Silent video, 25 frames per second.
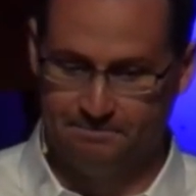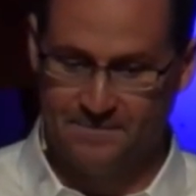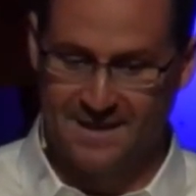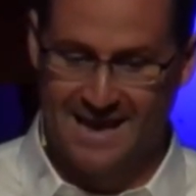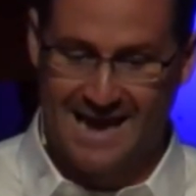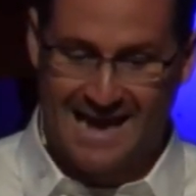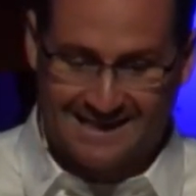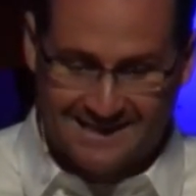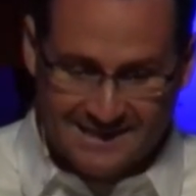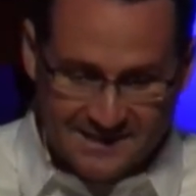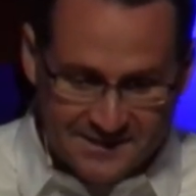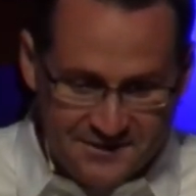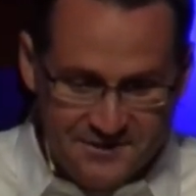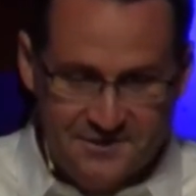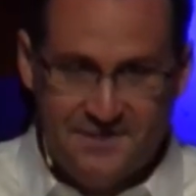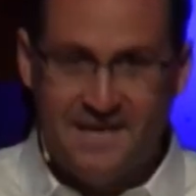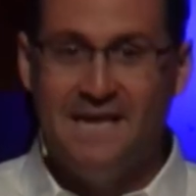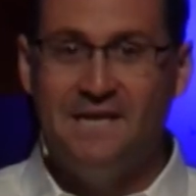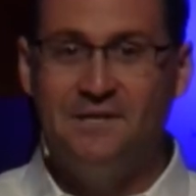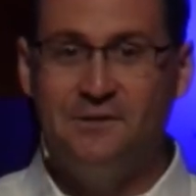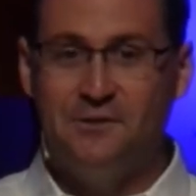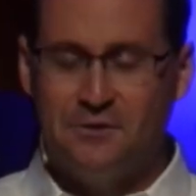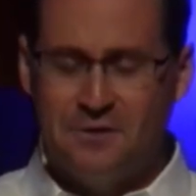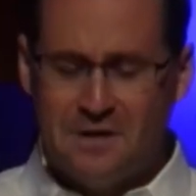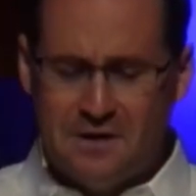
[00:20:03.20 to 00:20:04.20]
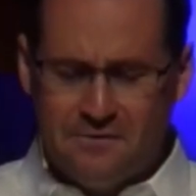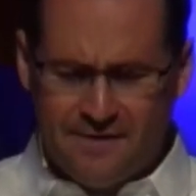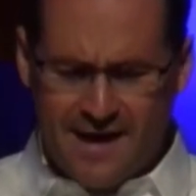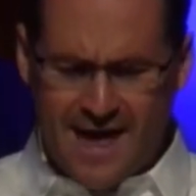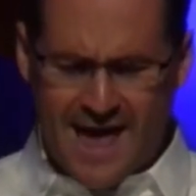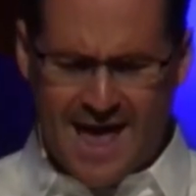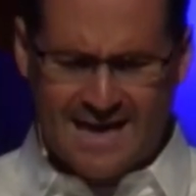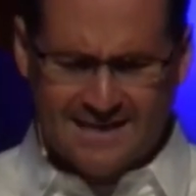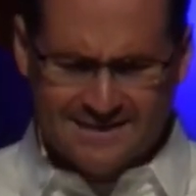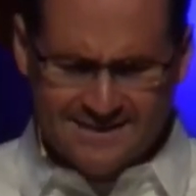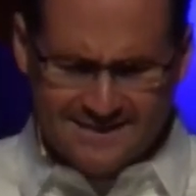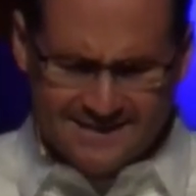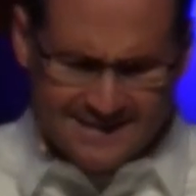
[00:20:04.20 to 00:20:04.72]
At the center of
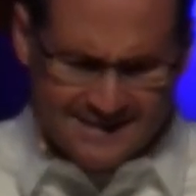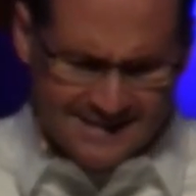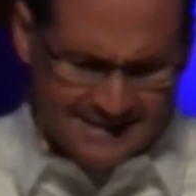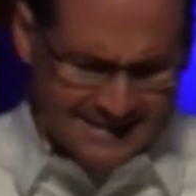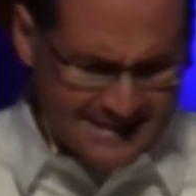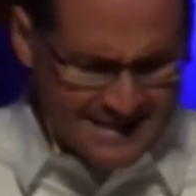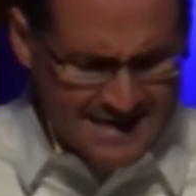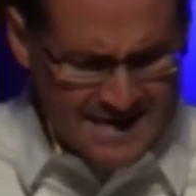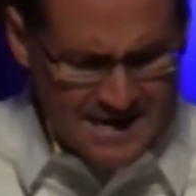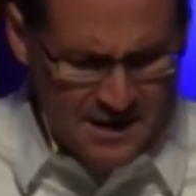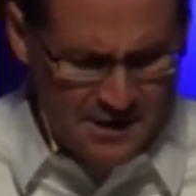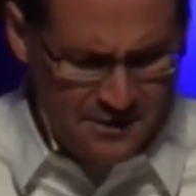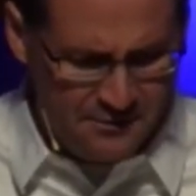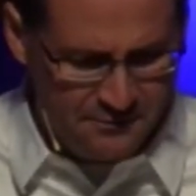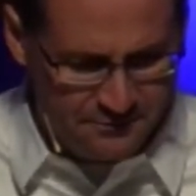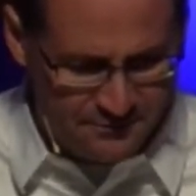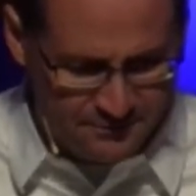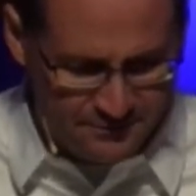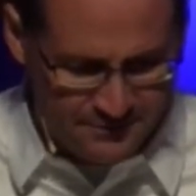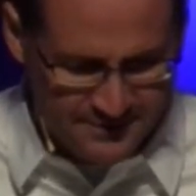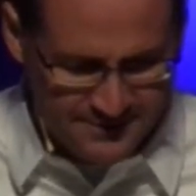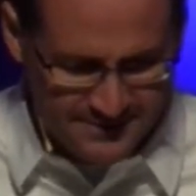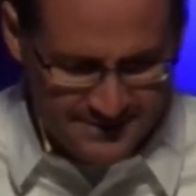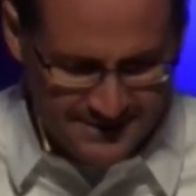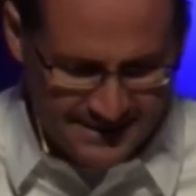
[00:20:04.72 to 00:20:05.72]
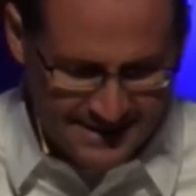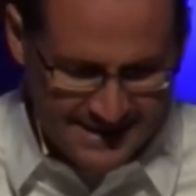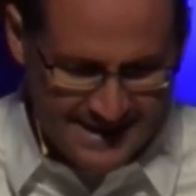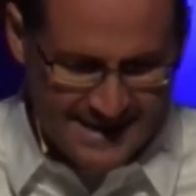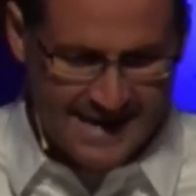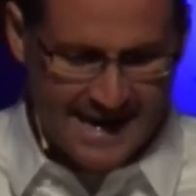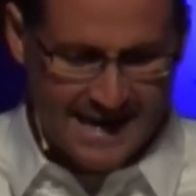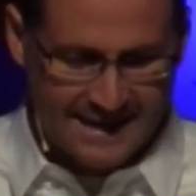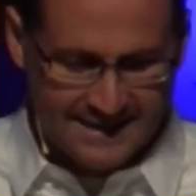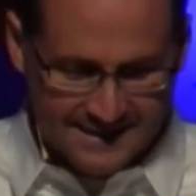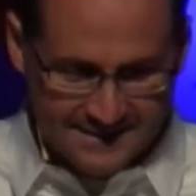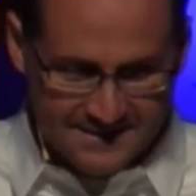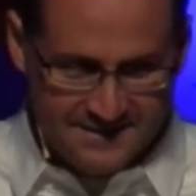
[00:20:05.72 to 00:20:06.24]
Hesed love,
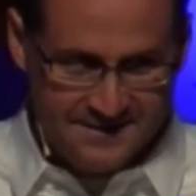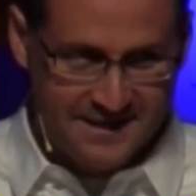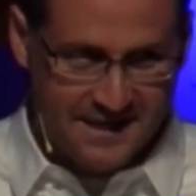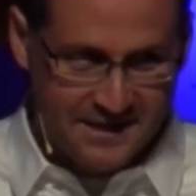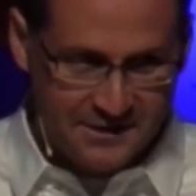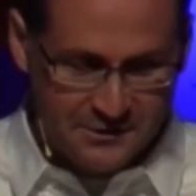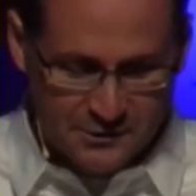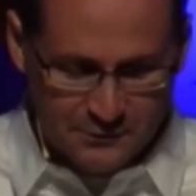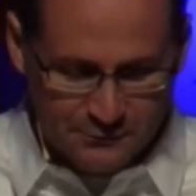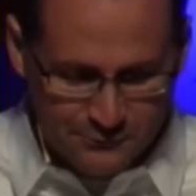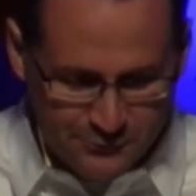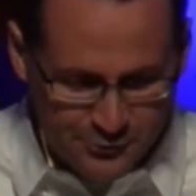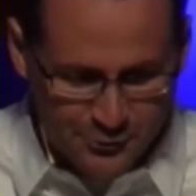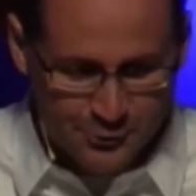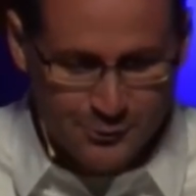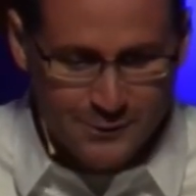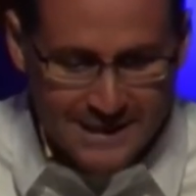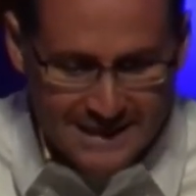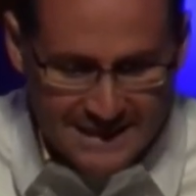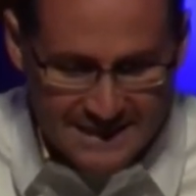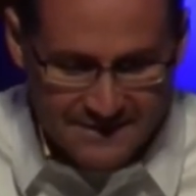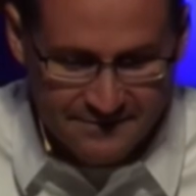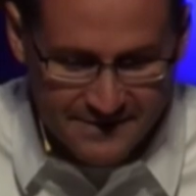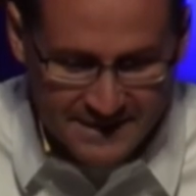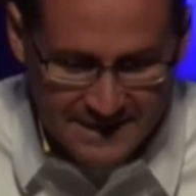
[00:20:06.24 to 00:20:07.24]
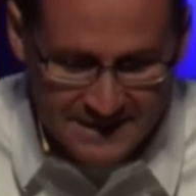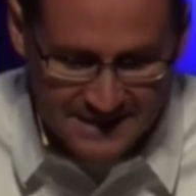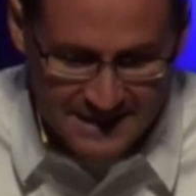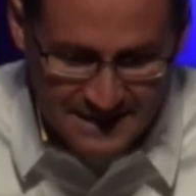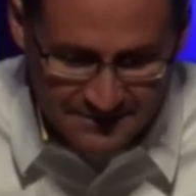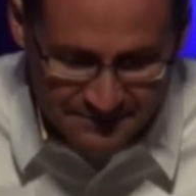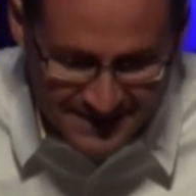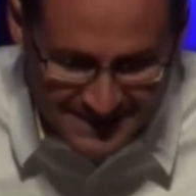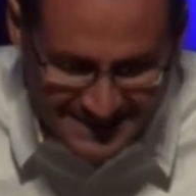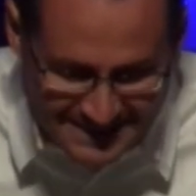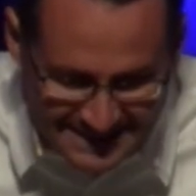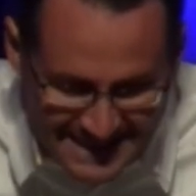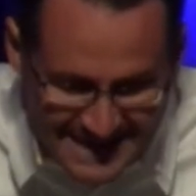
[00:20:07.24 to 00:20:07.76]
at the center of truly living a
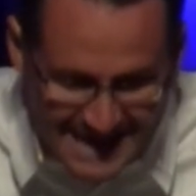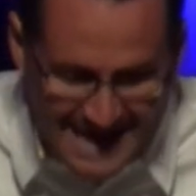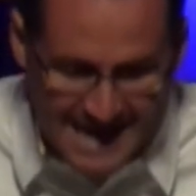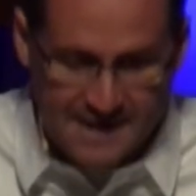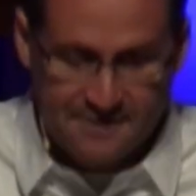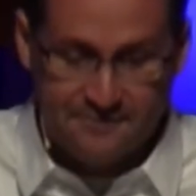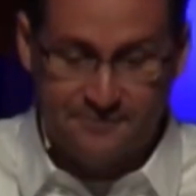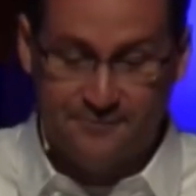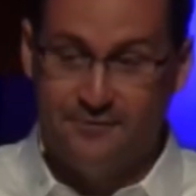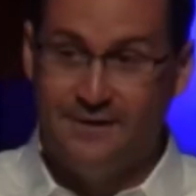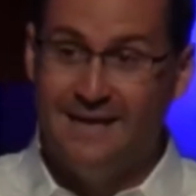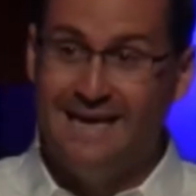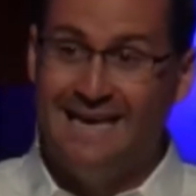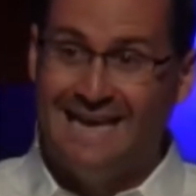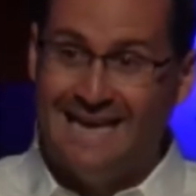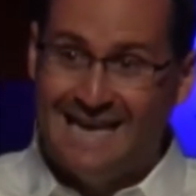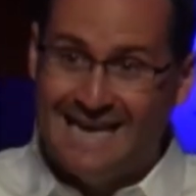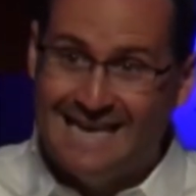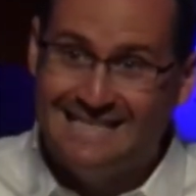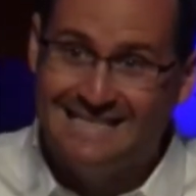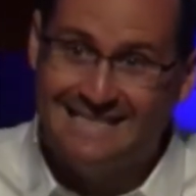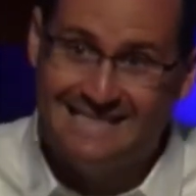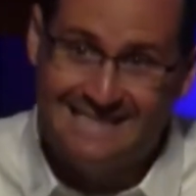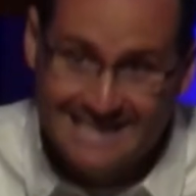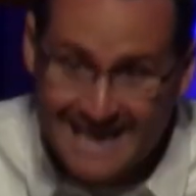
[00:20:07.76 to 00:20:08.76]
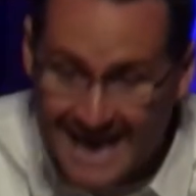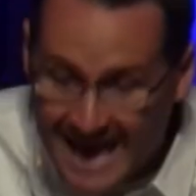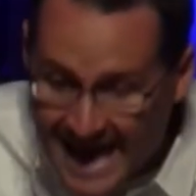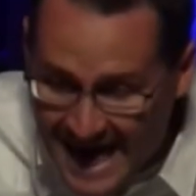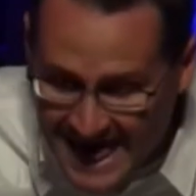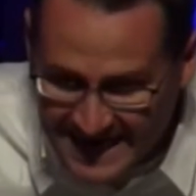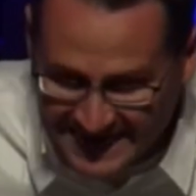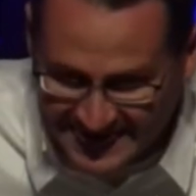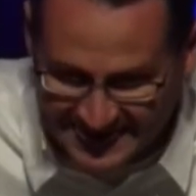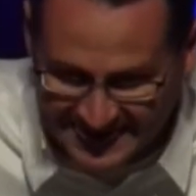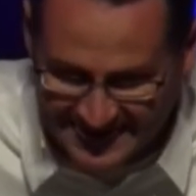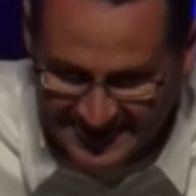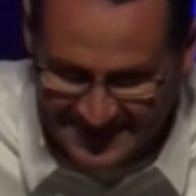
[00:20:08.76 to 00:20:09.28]
loving life, is
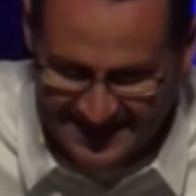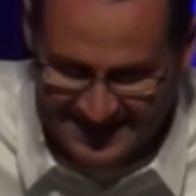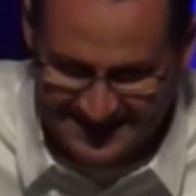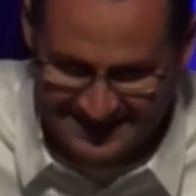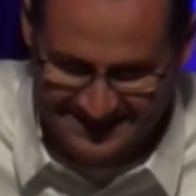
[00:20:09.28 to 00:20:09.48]
death.